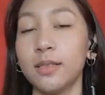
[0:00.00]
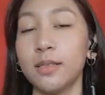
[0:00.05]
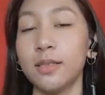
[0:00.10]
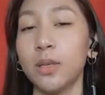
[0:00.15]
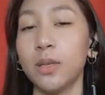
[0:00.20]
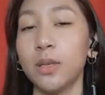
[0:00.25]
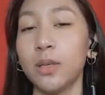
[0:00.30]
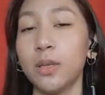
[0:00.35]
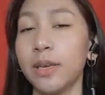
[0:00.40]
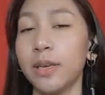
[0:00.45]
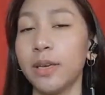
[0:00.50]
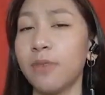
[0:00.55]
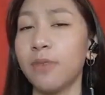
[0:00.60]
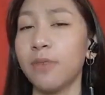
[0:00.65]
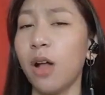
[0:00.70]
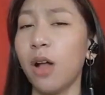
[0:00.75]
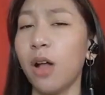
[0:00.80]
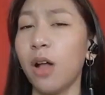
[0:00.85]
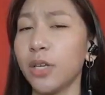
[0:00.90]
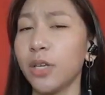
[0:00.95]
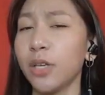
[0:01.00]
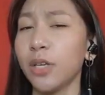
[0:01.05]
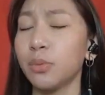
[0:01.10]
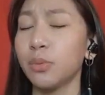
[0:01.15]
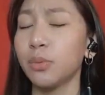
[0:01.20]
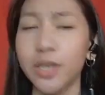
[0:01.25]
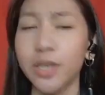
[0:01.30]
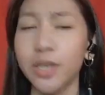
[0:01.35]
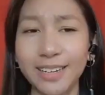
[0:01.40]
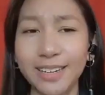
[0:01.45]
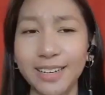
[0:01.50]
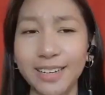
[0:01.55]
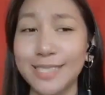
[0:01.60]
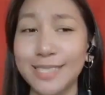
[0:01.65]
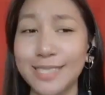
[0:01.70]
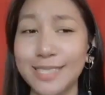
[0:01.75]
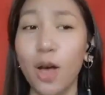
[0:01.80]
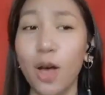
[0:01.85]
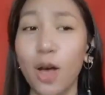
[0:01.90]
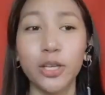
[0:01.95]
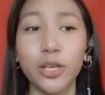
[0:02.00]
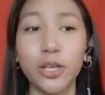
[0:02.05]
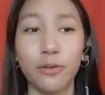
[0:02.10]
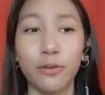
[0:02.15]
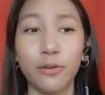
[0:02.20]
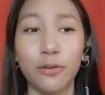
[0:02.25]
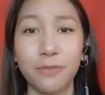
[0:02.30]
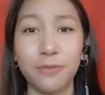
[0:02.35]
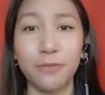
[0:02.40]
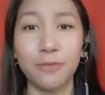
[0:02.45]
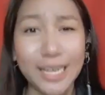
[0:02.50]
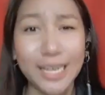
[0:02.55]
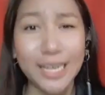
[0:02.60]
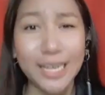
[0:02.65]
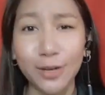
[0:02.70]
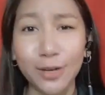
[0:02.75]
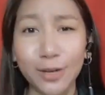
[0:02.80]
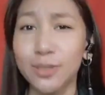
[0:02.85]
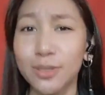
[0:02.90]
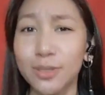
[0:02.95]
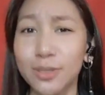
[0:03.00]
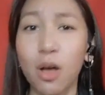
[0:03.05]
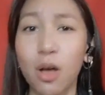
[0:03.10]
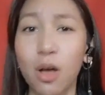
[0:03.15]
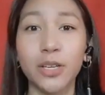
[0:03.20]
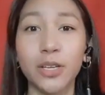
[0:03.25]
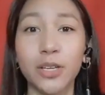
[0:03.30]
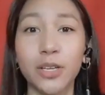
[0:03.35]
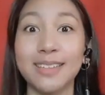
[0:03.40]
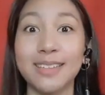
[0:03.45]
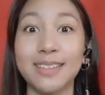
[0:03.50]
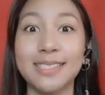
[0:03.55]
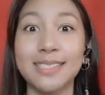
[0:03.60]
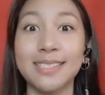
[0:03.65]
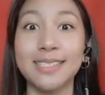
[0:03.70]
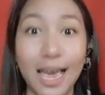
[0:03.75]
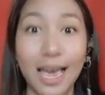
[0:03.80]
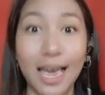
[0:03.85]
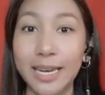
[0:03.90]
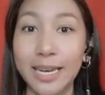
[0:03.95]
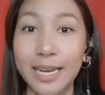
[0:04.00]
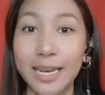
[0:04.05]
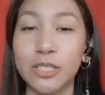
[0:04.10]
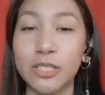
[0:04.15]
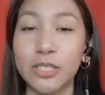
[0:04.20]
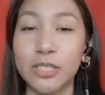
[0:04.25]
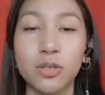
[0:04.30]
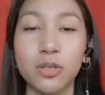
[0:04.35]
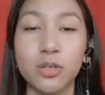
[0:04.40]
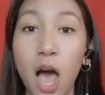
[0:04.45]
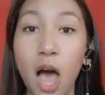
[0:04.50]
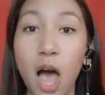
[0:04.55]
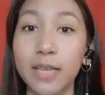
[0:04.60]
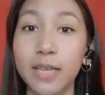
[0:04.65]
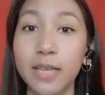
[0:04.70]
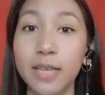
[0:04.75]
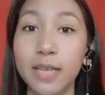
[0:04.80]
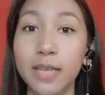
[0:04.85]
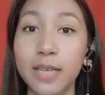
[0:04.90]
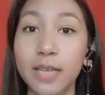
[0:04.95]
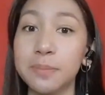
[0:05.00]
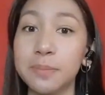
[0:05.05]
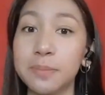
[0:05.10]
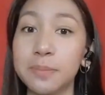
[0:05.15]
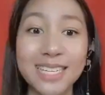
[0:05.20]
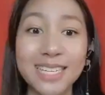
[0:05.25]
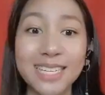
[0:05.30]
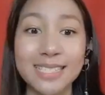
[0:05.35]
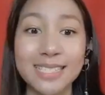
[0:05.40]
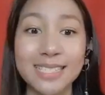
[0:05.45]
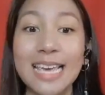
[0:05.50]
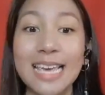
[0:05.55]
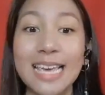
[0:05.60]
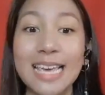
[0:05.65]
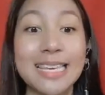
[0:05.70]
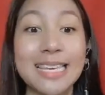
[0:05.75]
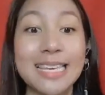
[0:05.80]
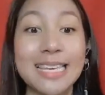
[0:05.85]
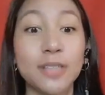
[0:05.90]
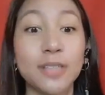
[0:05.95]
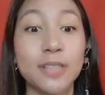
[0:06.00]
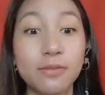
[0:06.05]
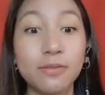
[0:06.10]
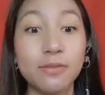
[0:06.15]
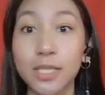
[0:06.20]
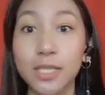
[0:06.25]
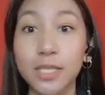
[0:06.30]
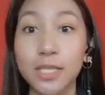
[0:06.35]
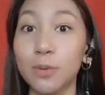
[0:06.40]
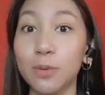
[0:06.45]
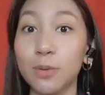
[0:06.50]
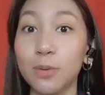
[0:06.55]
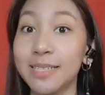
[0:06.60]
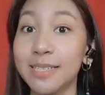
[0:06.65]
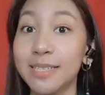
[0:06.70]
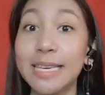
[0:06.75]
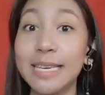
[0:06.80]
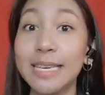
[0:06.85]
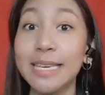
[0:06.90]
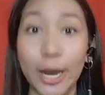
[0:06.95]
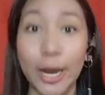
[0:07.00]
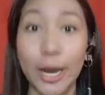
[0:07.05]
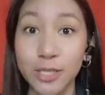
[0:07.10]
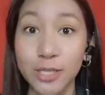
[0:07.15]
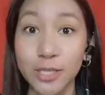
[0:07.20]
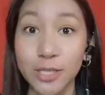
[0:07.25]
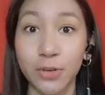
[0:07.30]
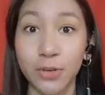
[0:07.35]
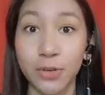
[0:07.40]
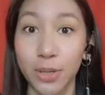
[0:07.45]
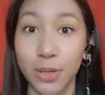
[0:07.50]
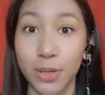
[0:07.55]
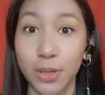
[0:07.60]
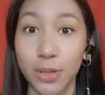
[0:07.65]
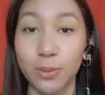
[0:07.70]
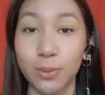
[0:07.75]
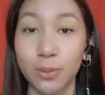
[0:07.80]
So give all your worries, all your fears, all your anxiety to God, because He loves you and He cares for you.